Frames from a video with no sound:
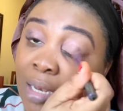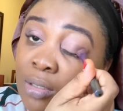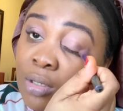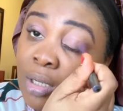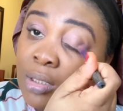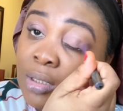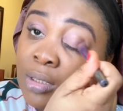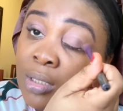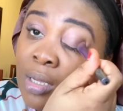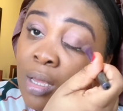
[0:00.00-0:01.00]
and
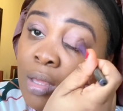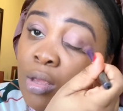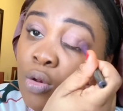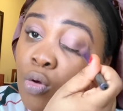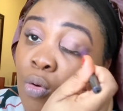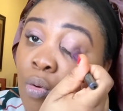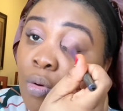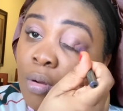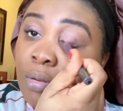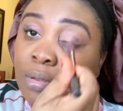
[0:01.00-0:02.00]
just you know
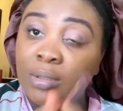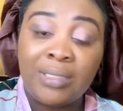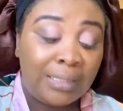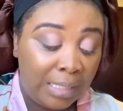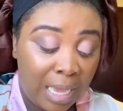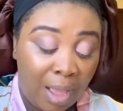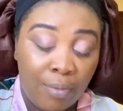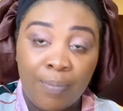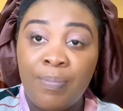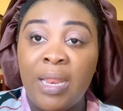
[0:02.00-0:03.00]
see how
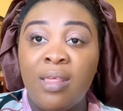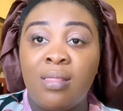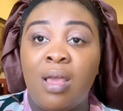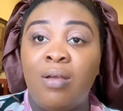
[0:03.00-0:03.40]
it plays